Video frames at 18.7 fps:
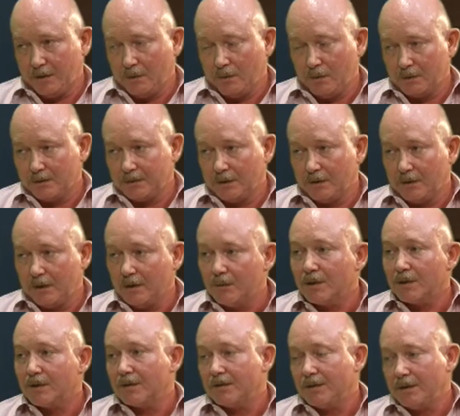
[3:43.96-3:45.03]
want to
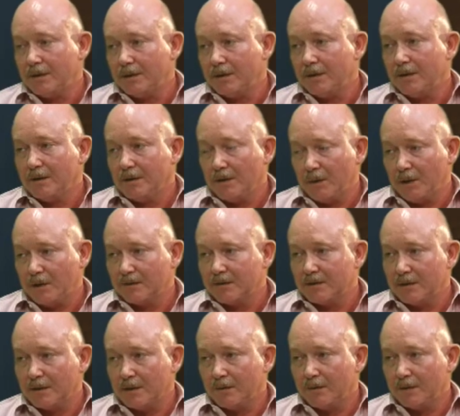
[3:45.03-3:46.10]
limit the amount of
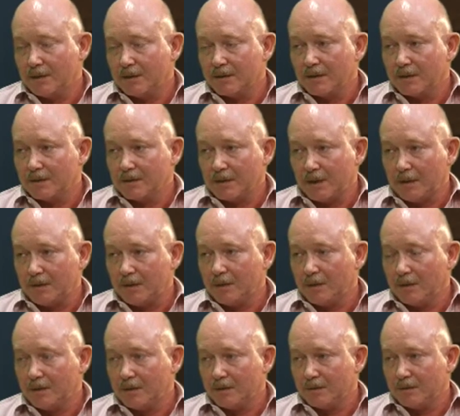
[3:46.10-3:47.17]
time that is extended,
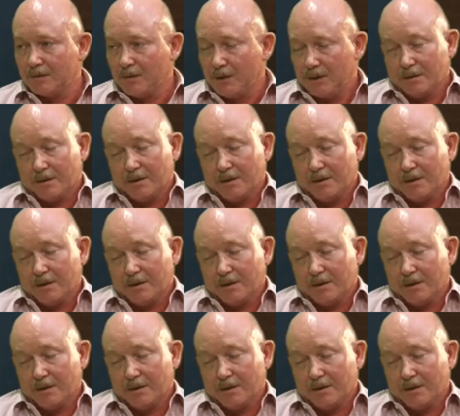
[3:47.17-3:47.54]
because basically